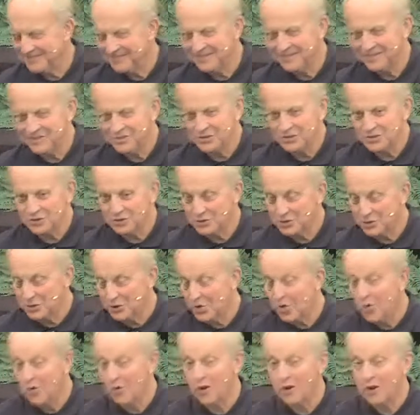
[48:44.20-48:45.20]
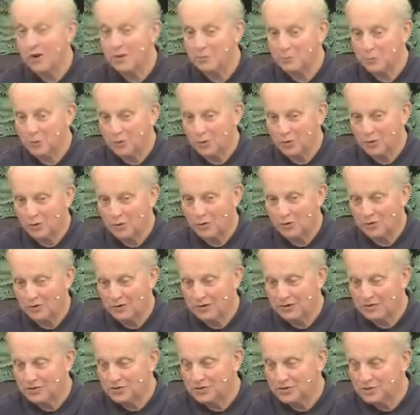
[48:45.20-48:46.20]
So there's a whole lot more
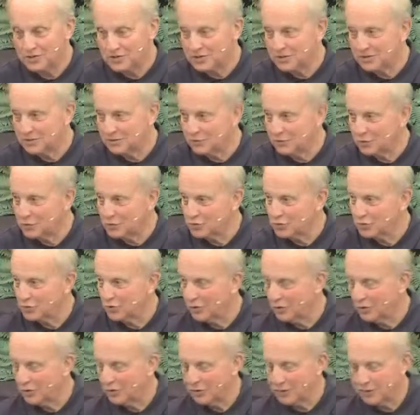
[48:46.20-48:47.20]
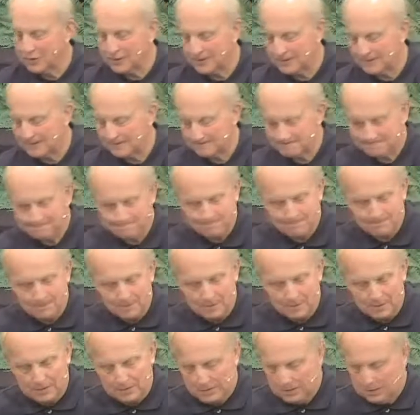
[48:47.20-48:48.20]
in just this first one on the
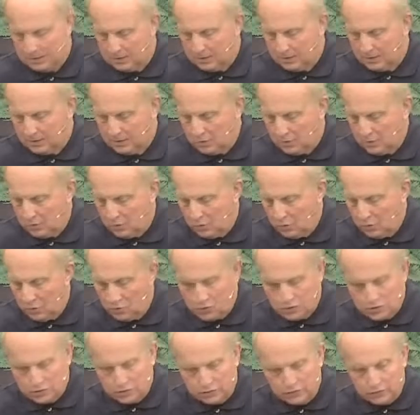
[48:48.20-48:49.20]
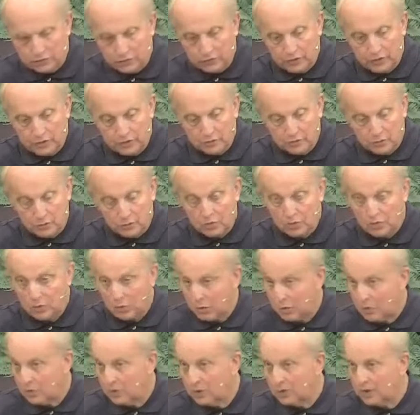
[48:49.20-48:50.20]
origin of freedom,
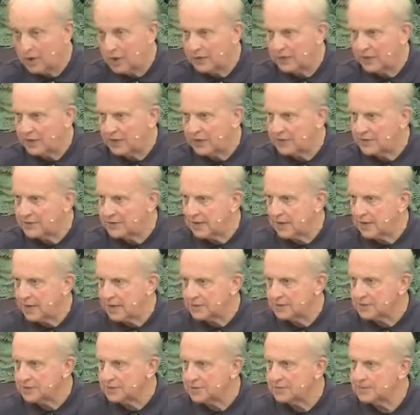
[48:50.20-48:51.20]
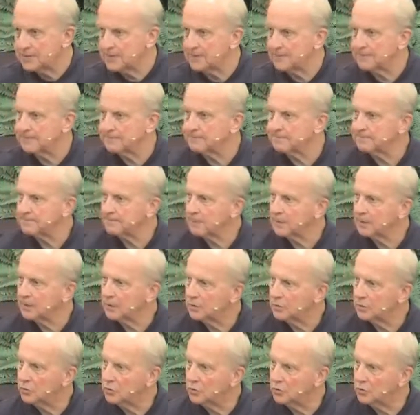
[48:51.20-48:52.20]
or I think he titles it,
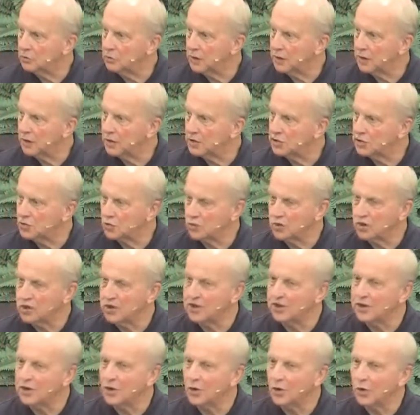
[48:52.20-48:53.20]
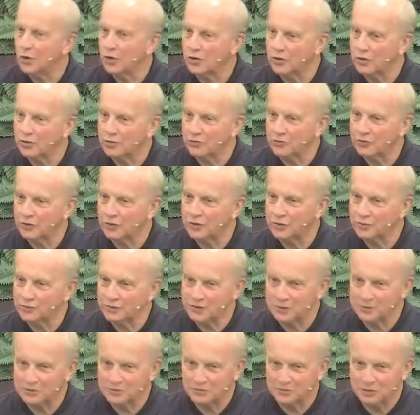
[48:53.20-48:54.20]
Do Americans Really Know Where Their Freedom
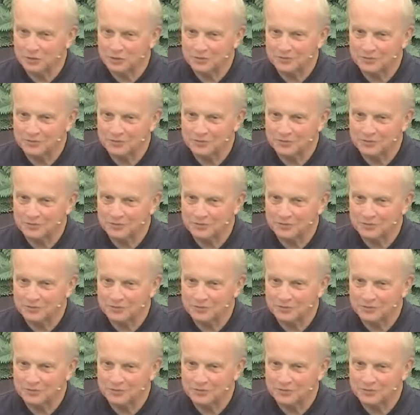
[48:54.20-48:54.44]
Comes From?